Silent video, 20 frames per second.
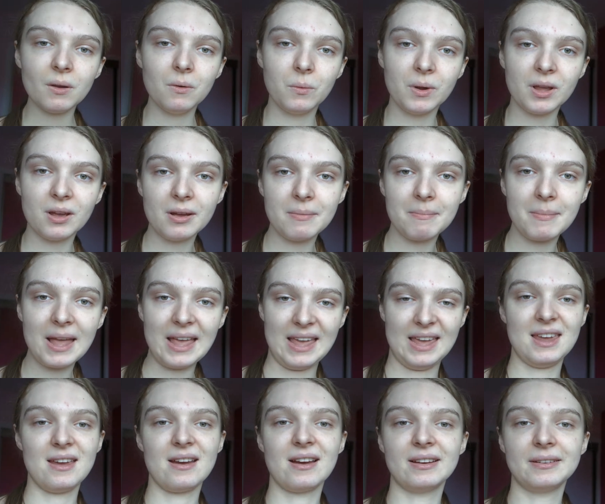We are
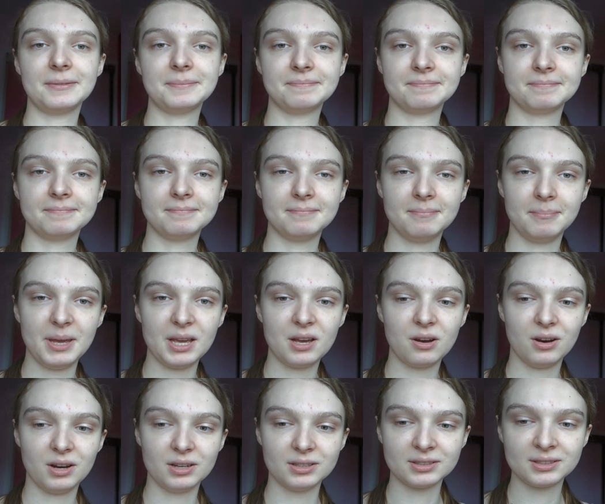here
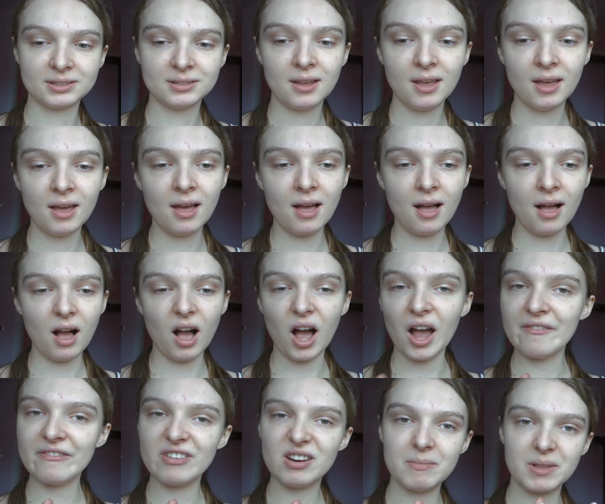because
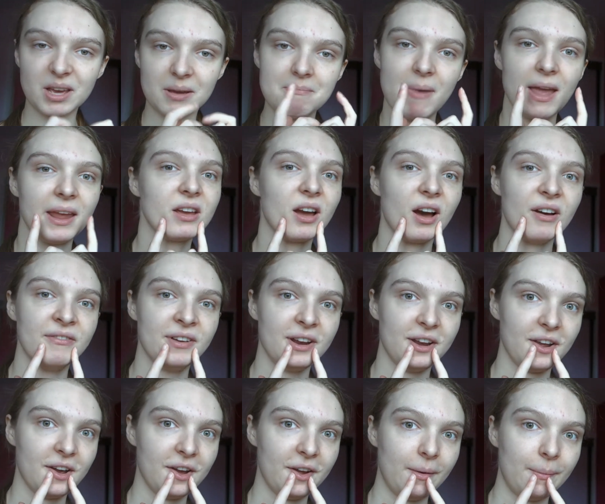I'm filming a makeup
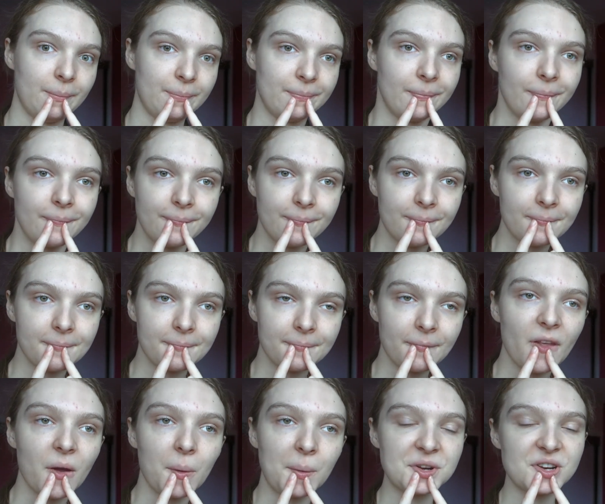video,
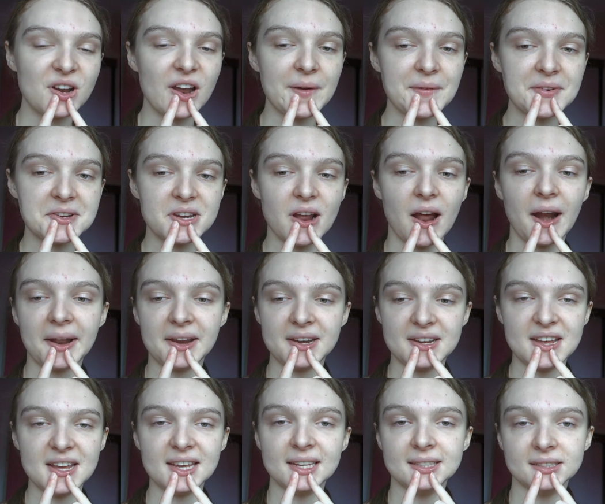which I haven't done in
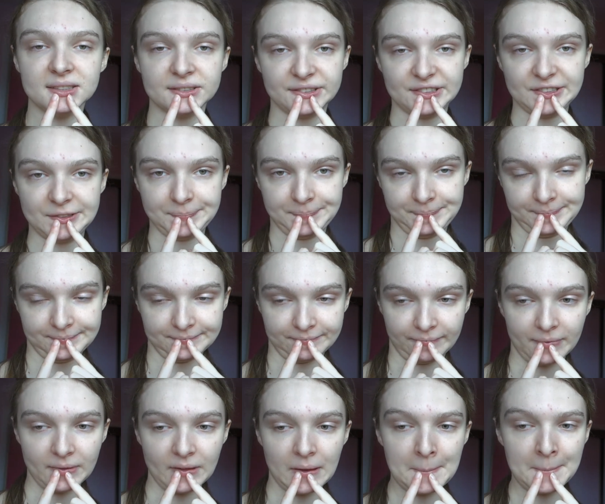years.
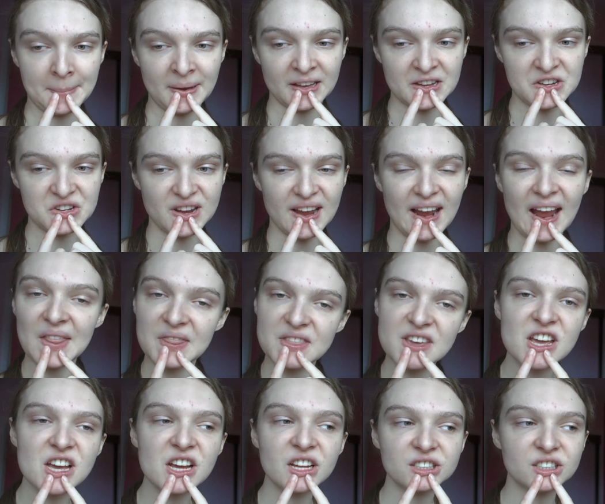But I had the
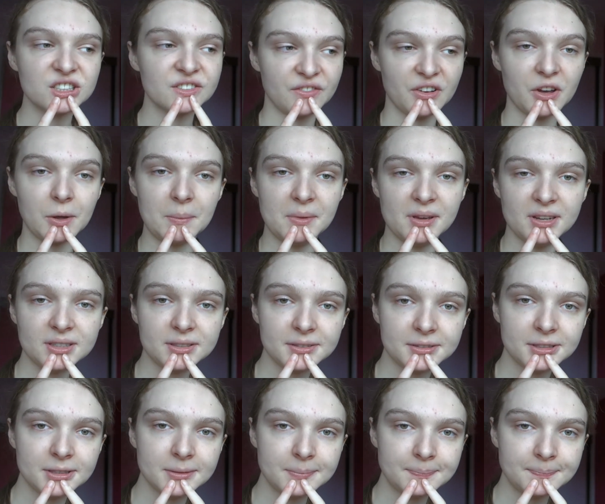urge to film
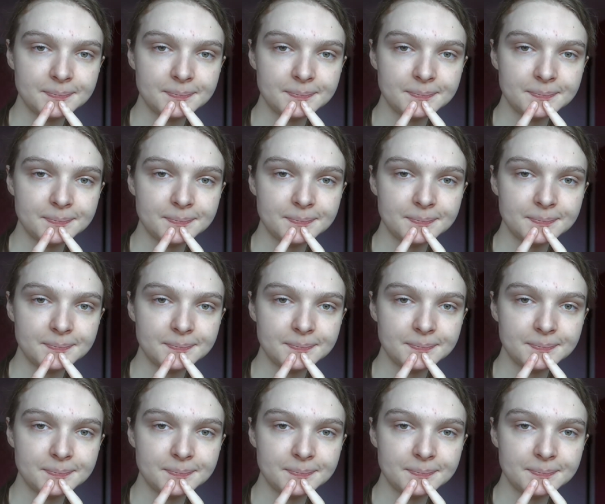this,